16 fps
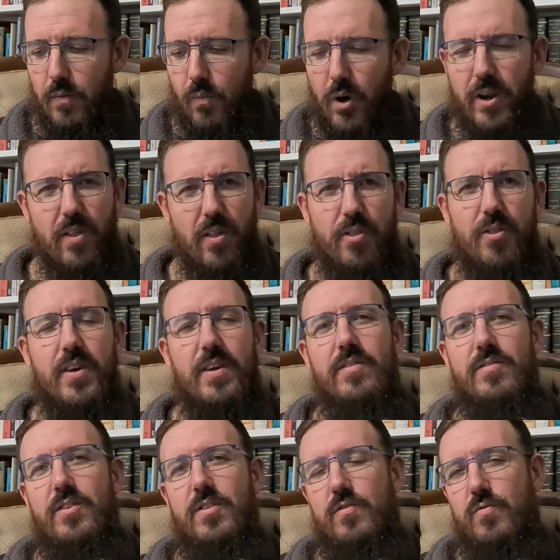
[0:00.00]
one of the
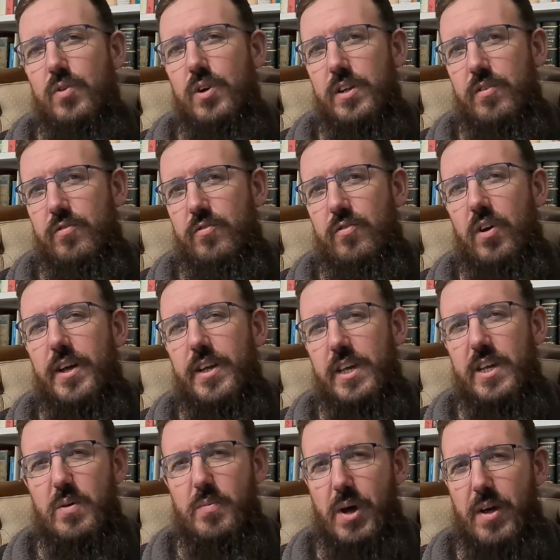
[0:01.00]
things that's really
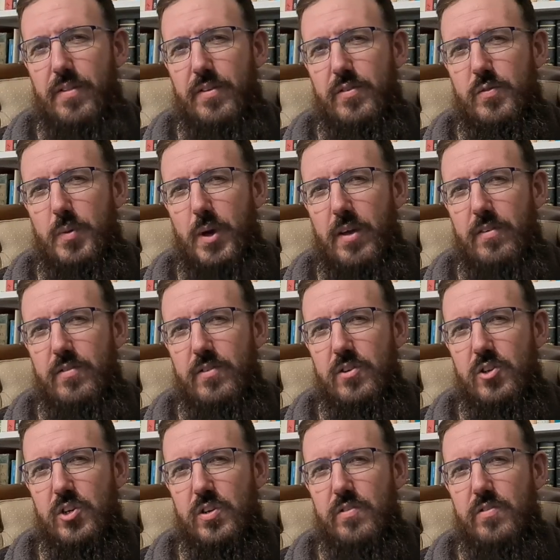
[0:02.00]
striking about this
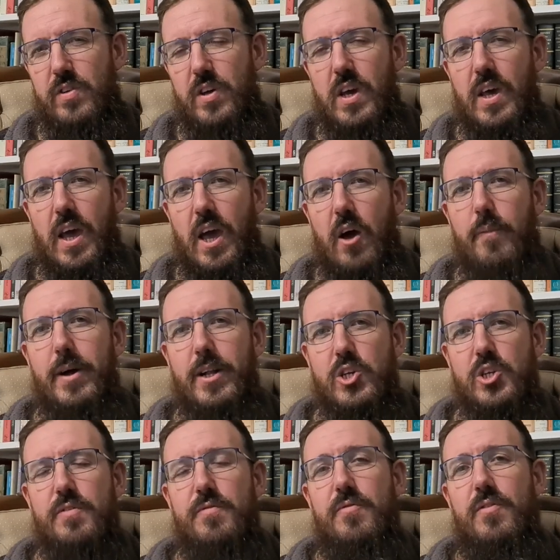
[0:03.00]
passage is how
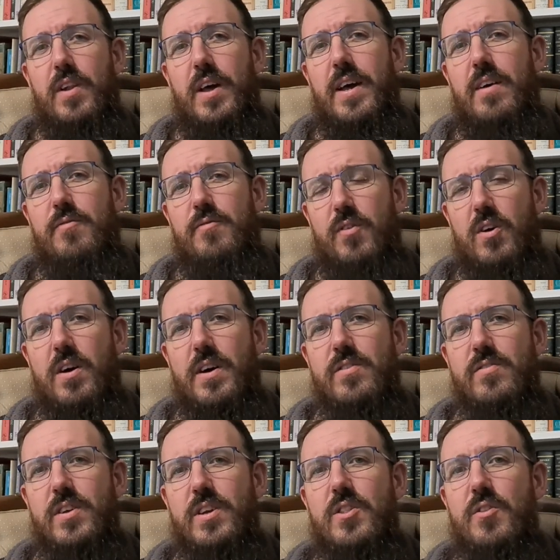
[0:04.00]
much it
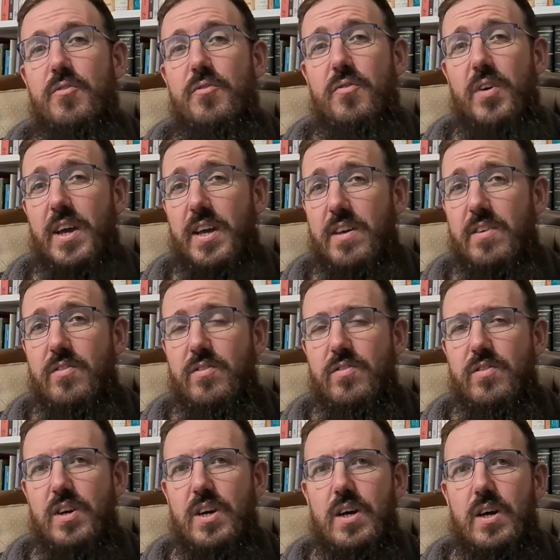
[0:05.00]
flies in the
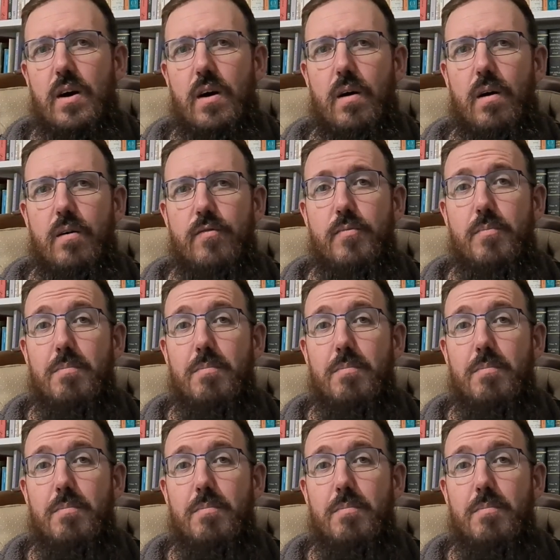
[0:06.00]
face of